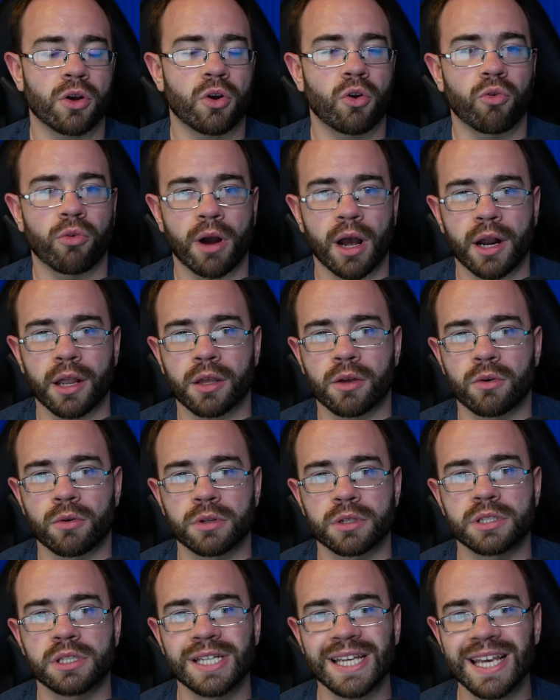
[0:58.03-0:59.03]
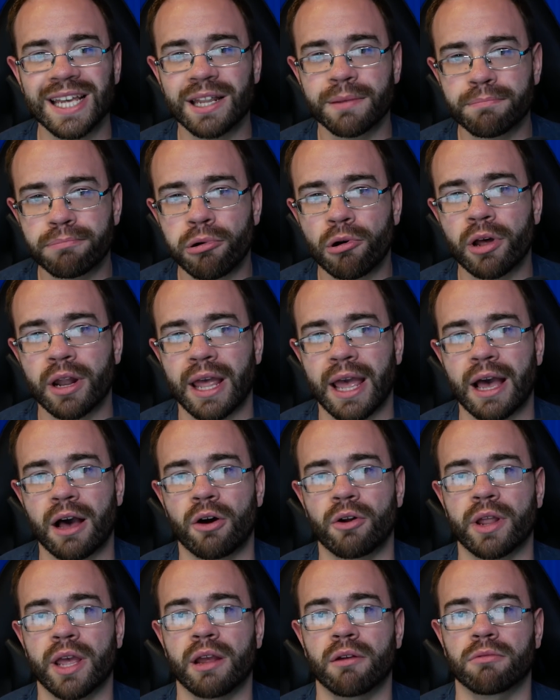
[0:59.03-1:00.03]
Chronicle did put
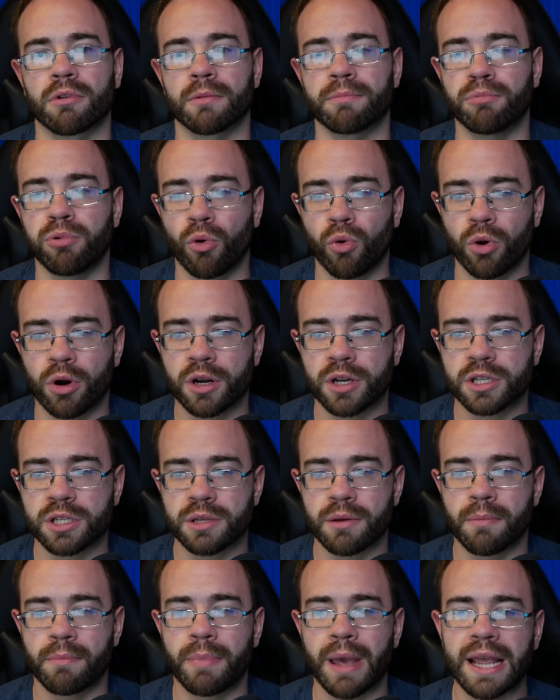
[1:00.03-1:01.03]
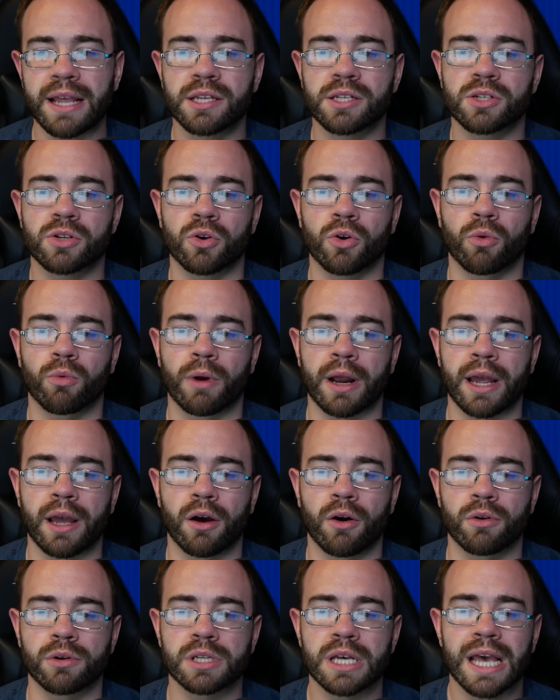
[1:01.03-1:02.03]
out a report based
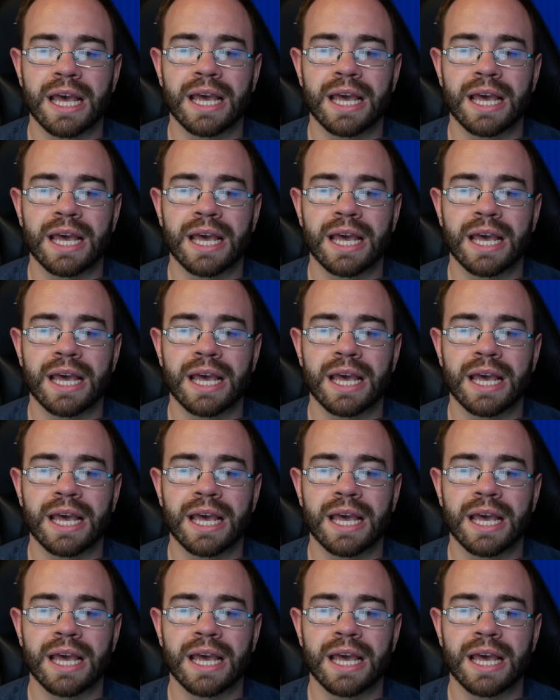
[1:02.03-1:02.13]
around